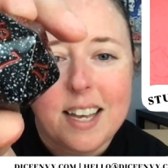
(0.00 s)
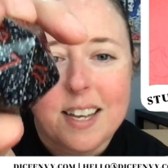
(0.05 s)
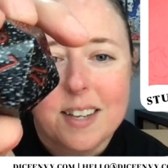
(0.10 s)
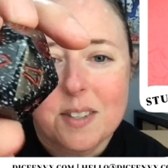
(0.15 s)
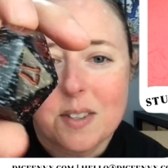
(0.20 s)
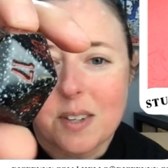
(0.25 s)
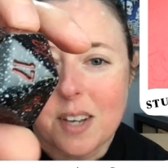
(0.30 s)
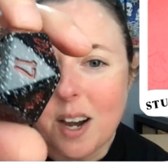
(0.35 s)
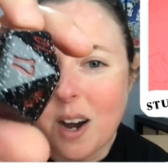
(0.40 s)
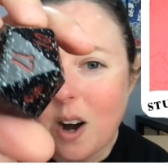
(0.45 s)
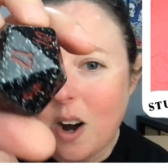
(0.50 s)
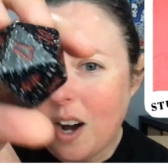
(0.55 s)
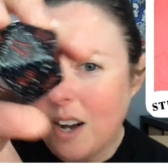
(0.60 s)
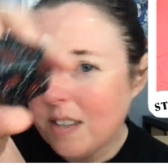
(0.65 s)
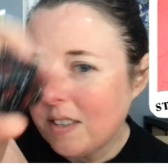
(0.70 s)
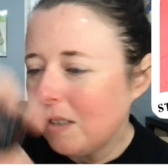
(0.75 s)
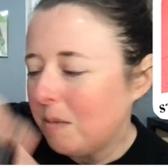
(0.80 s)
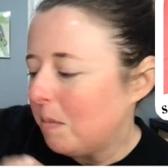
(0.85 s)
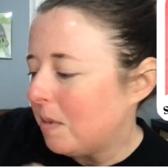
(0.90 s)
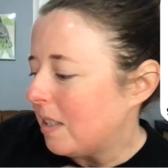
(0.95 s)
So yeah,
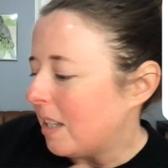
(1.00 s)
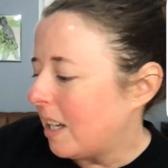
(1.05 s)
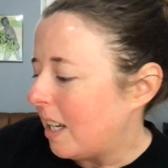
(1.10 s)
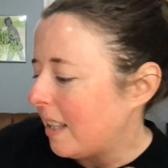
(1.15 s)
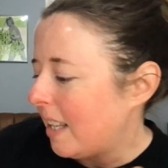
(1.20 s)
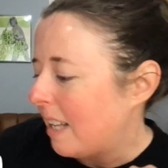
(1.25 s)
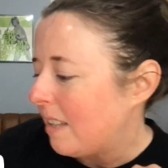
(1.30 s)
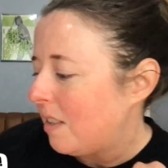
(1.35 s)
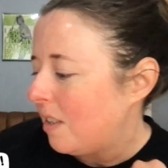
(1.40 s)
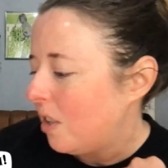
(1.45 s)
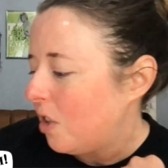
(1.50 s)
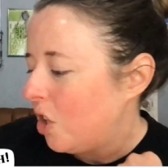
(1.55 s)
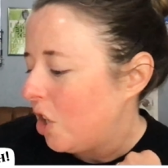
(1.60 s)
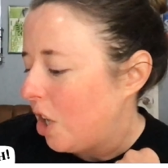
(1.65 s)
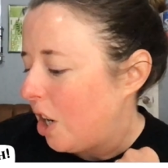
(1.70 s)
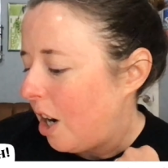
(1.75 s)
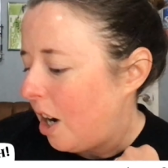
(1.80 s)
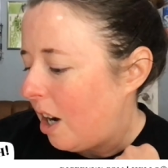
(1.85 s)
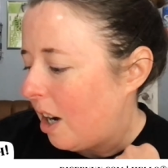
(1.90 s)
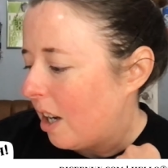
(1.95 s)
awesome set. That's the
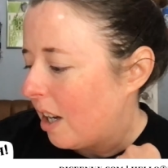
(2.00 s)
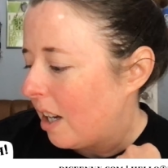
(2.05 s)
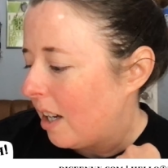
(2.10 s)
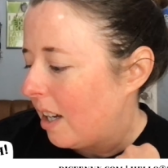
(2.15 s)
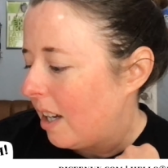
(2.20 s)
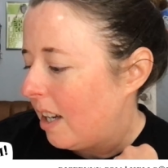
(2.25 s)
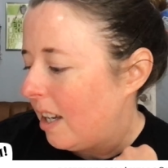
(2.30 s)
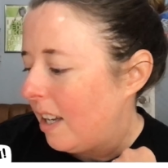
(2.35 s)
chunk.